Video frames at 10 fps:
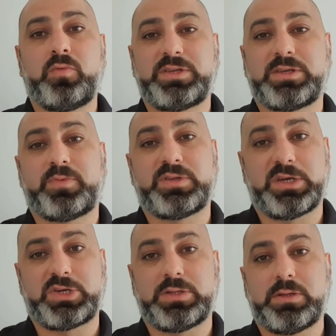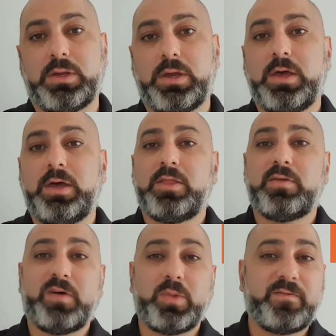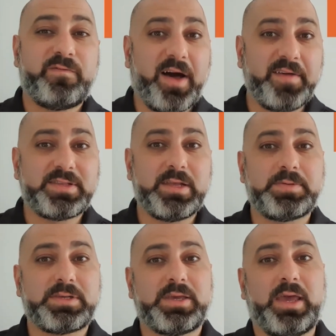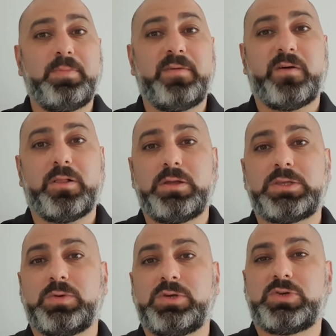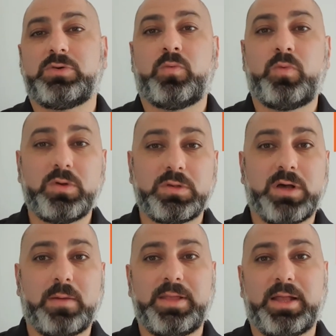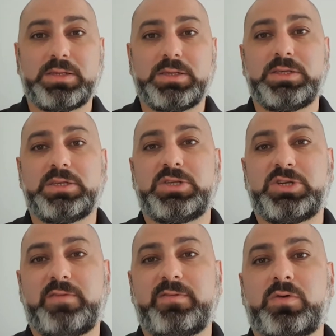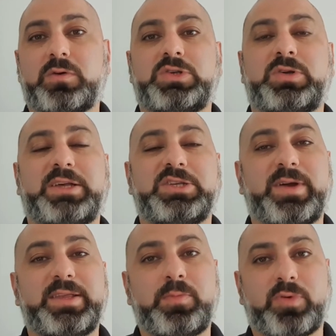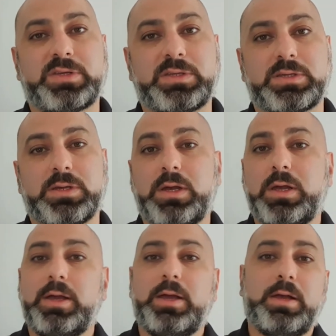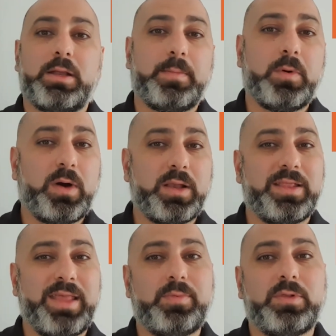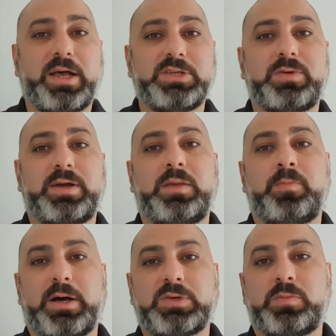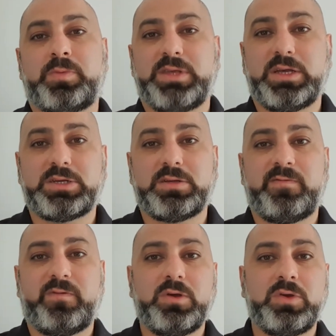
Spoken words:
risk and protection. The following 5 steps can be followed to ensure real-time analysis is achieved across your Azure AD presence. Number 1, enable Azure AD password protection for your